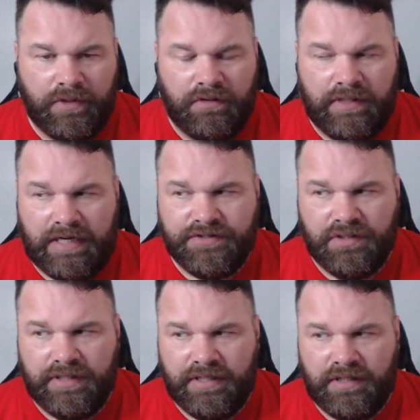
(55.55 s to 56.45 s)

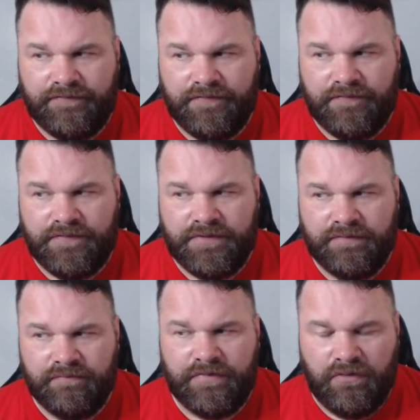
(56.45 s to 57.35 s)
Naturally,
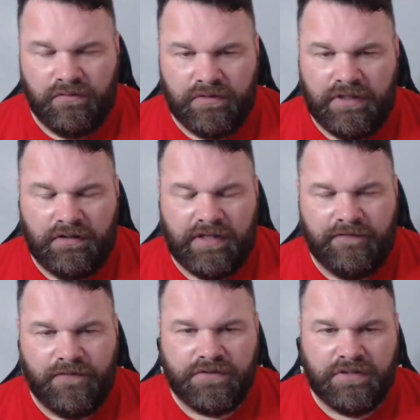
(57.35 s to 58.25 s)

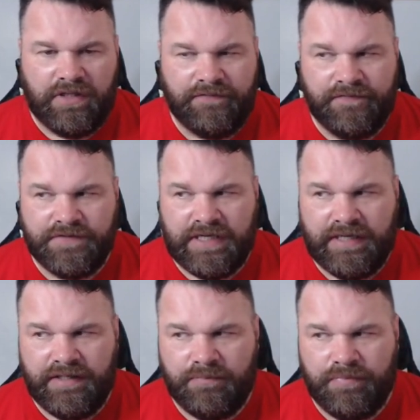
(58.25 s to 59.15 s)
left-footed,
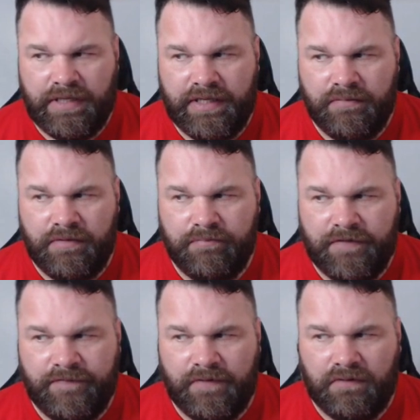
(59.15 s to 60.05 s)
left-sided player in
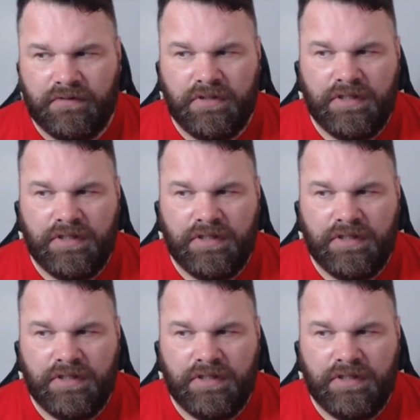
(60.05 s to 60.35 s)
midfield.